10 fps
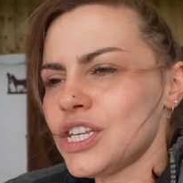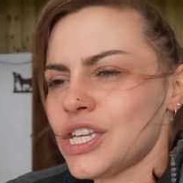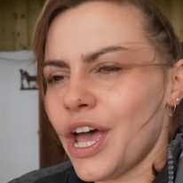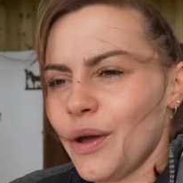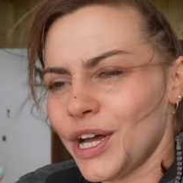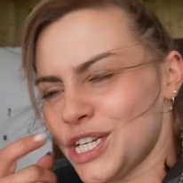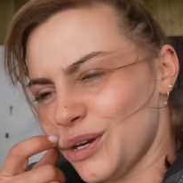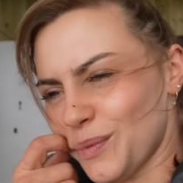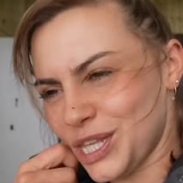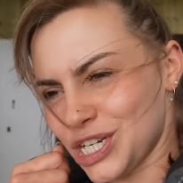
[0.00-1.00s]
So I
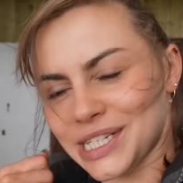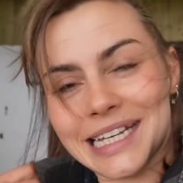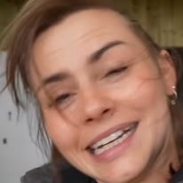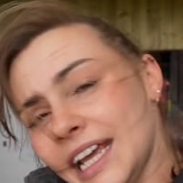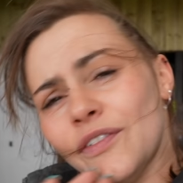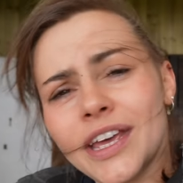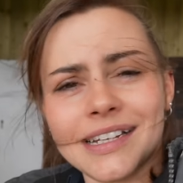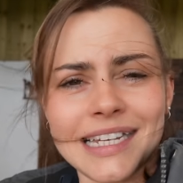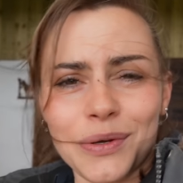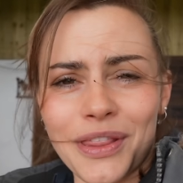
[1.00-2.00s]
don't know whether just to leave
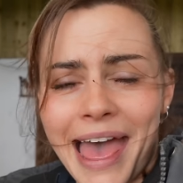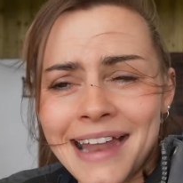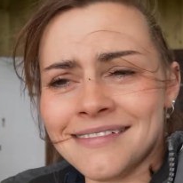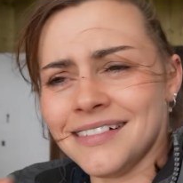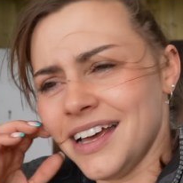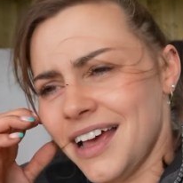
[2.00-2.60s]
it till then,